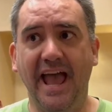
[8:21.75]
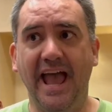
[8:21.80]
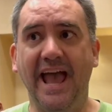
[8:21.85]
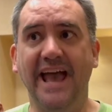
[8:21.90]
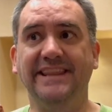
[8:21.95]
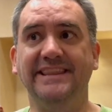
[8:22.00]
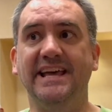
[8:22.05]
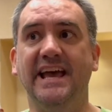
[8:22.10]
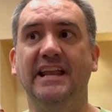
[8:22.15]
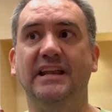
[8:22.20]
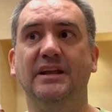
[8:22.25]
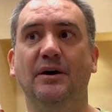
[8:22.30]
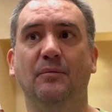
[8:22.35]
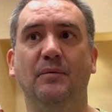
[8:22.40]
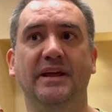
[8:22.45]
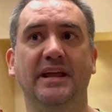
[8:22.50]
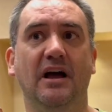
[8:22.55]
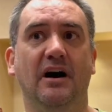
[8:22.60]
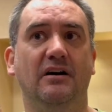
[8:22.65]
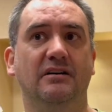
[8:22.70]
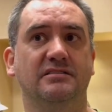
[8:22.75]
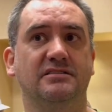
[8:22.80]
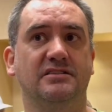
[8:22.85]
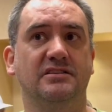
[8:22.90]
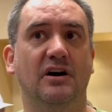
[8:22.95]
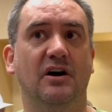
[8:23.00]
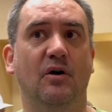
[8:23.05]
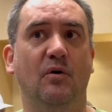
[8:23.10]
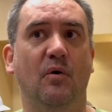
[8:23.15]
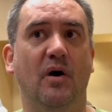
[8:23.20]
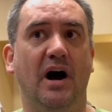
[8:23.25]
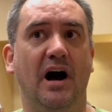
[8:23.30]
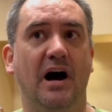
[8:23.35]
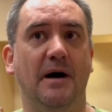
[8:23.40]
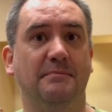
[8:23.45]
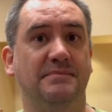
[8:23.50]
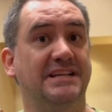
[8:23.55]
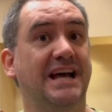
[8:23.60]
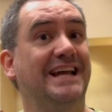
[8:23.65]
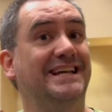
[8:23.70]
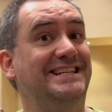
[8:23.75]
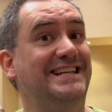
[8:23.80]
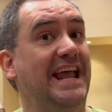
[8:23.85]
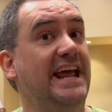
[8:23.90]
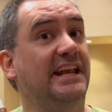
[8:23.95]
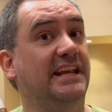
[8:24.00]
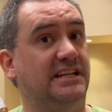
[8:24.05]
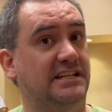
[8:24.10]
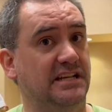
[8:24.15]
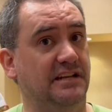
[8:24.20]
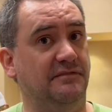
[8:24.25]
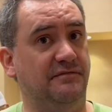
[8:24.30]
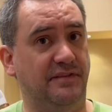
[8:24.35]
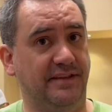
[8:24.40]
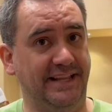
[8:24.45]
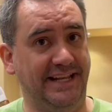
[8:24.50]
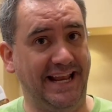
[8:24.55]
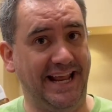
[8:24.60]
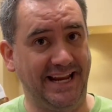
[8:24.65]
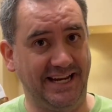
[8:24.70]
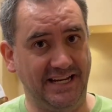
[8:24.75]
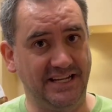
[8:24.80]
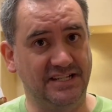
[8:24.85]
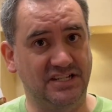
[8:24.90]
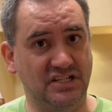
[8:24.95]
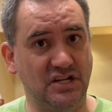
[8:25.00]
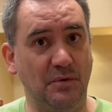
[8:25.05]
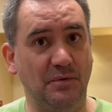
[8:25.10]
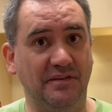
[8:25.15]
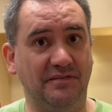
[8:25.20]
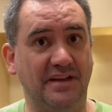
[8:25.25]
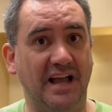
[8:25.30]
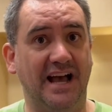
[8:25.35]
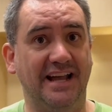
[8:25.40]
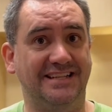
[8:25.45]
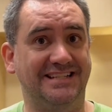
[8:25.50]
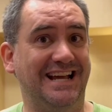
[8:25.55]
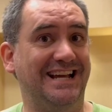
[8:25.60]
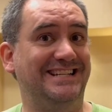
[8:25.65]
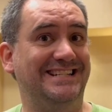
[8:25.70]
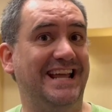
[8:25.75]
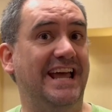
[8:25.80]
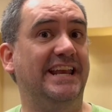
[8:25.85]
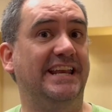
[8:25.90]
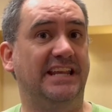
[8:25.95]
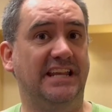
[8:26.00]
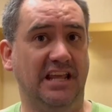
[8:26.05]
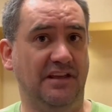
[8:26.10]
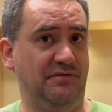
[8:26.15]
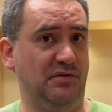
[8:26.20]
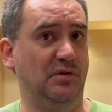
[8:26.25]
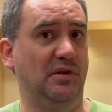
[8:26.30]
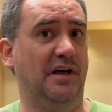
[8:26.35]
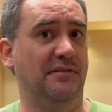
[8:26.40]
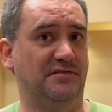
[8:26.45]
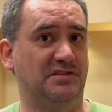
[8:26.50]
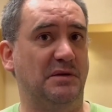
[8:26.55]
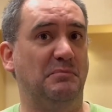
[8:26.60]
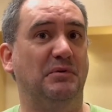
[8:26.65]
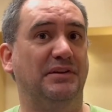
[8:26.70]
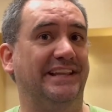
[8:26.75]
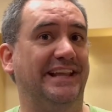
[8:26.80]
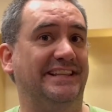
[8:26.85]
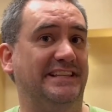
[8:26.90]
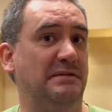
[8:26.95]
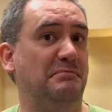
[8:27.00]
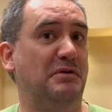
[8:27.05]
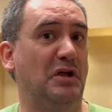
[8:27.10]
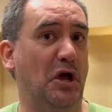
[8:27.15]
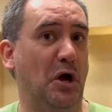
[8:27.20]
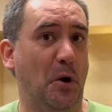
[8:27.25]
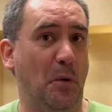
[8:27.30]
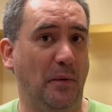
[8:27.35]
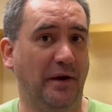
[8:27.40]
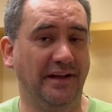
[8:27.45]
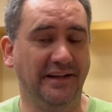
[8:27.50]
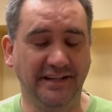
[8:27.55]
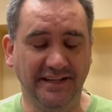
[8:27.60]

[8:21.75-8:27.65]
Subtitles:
And then we also Titanic'd it for the ladies, so we've got Titanic, if you love someone, let them go.